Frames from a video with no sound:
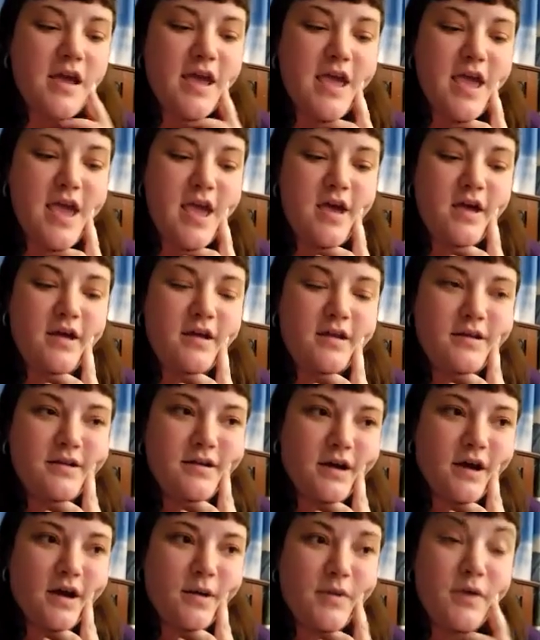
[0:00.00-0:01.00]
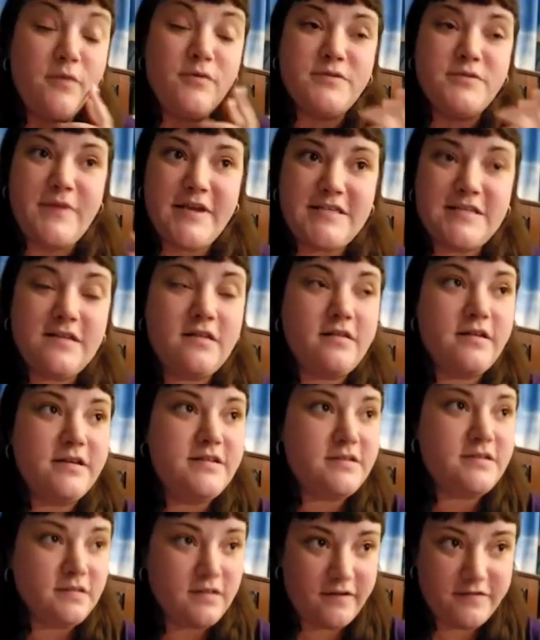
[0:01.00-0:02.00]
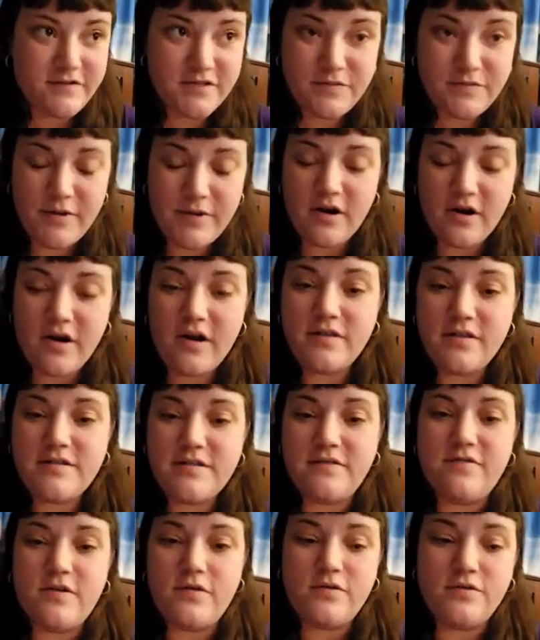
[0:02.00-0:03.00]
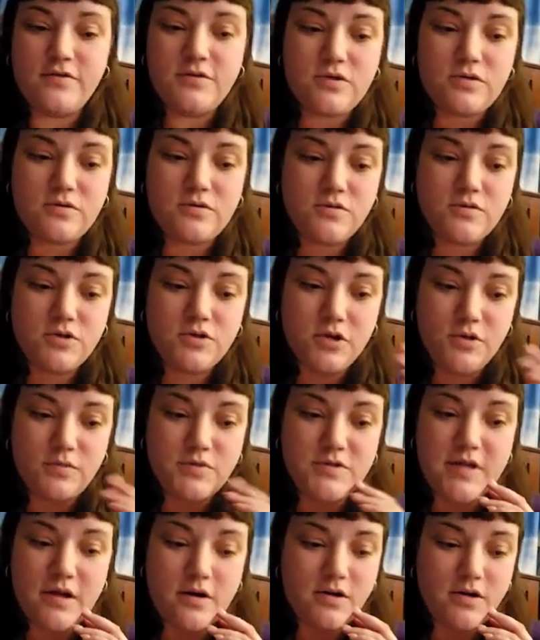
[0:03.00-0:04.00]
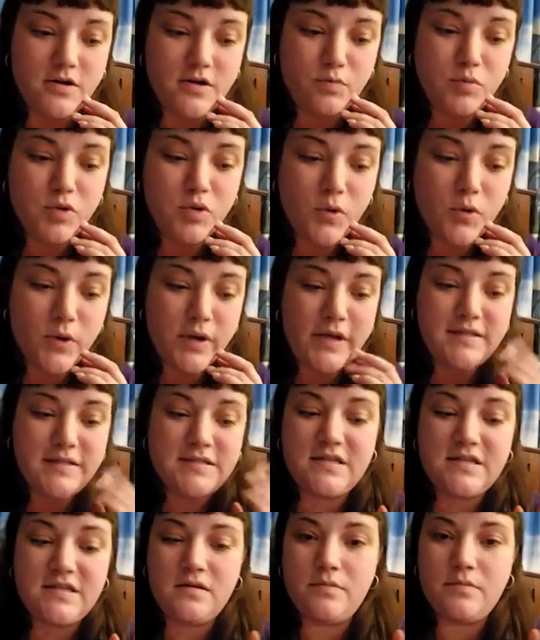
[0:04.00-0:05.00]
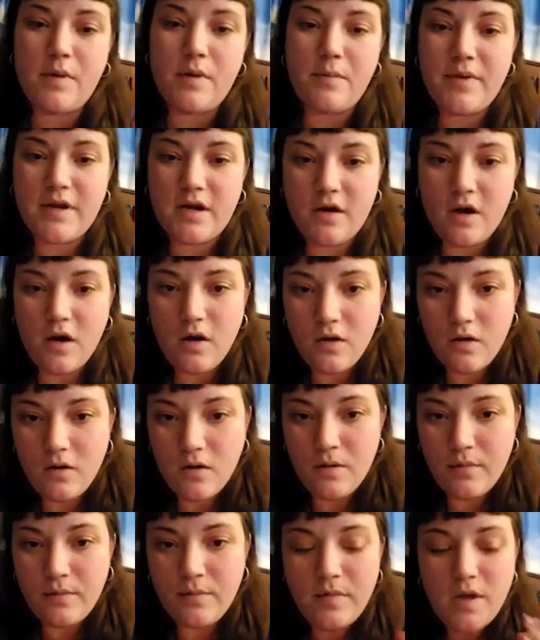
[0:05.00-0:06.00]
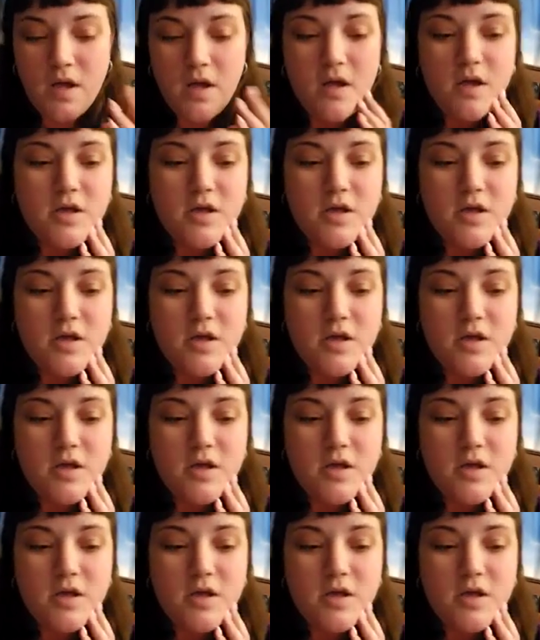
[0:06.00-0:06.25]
And it was basically to lift spirits of those troops that are deployed, send them a bit of home,